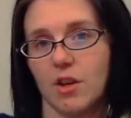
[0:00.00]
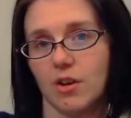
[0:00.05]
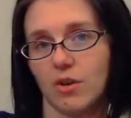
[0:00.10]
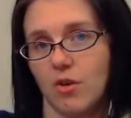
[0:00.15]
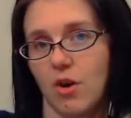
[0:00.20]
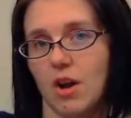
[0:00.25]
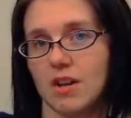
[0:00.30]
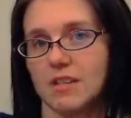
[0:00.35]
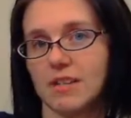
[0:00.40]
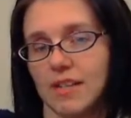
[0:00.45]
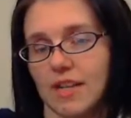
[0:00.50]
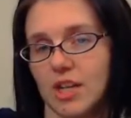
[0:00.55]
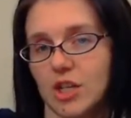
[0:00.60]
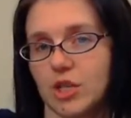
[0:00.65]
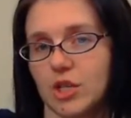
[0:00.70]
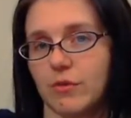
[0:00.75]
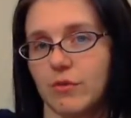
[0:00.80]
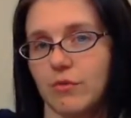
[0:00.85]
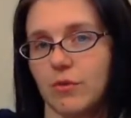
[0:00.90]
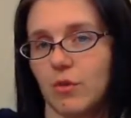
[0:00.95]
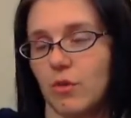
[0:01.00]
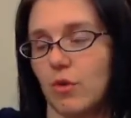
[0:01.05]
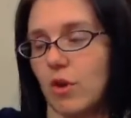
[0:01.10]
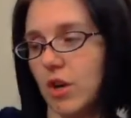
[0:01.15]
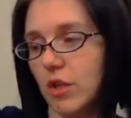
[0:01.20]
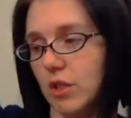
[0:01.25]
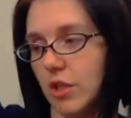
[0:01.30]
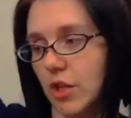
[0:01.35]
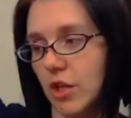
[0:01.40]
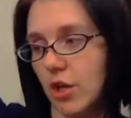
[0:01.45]
across the kitchen floor,
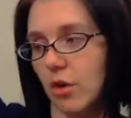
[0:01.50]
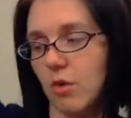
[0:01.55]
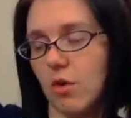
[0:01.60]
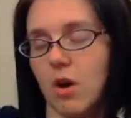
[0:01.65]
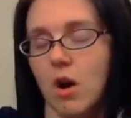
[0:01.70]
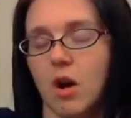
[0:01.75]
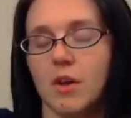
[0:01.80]
or, you know,